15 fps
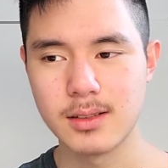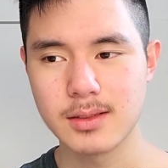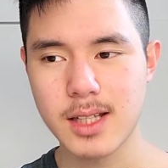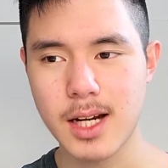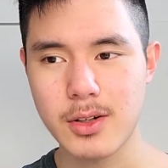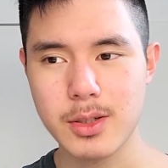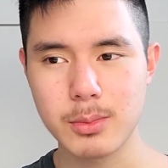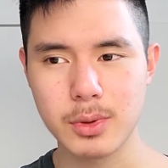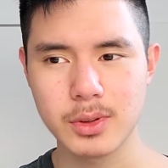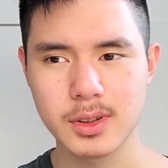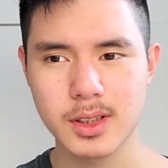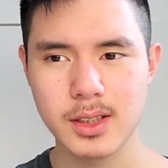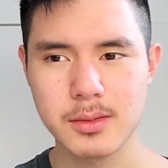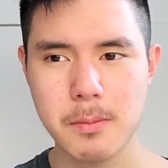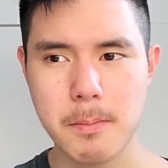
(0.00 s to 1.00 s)
Carey
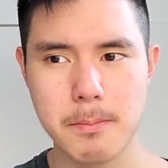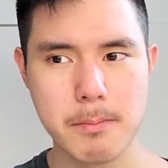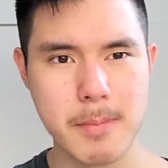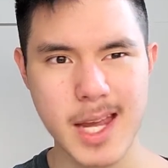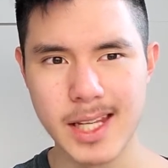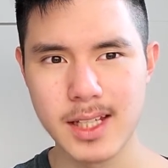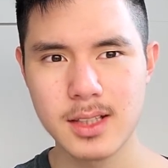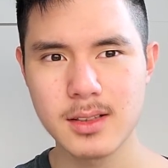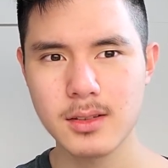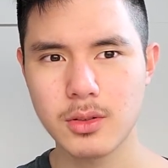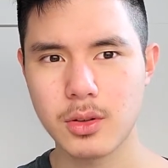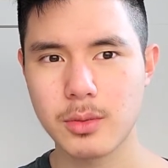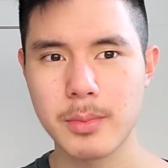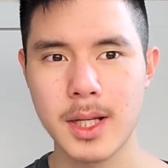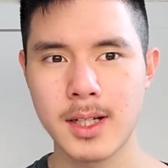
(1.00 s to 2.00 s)
Mulligan may
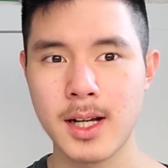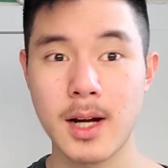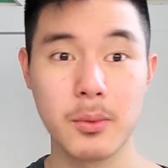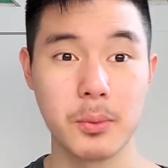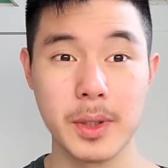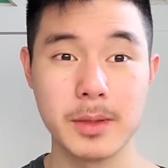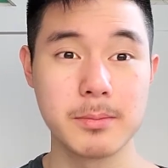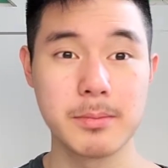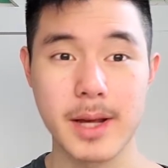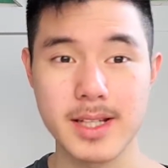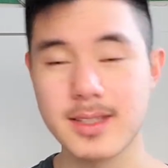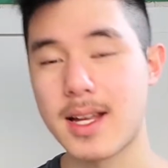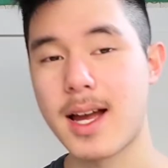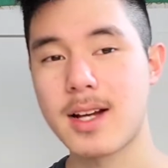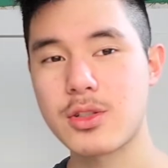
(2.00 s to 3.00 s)
or may not win
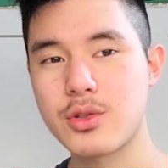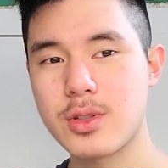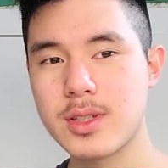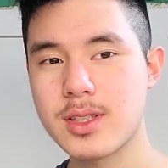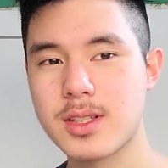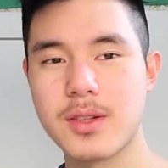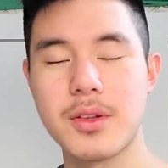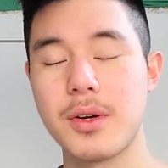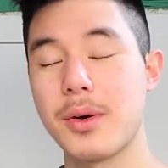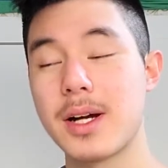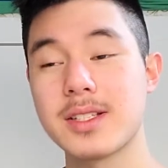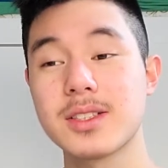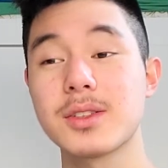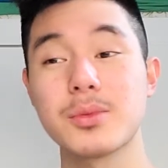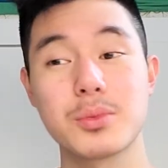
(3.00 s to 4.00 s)
Best Actress, though
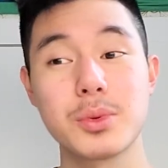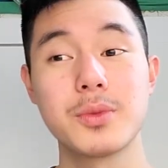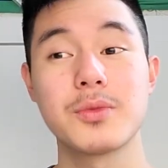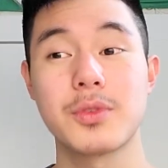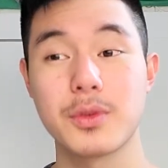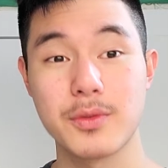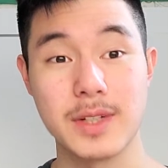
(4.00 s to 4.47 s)
I still root for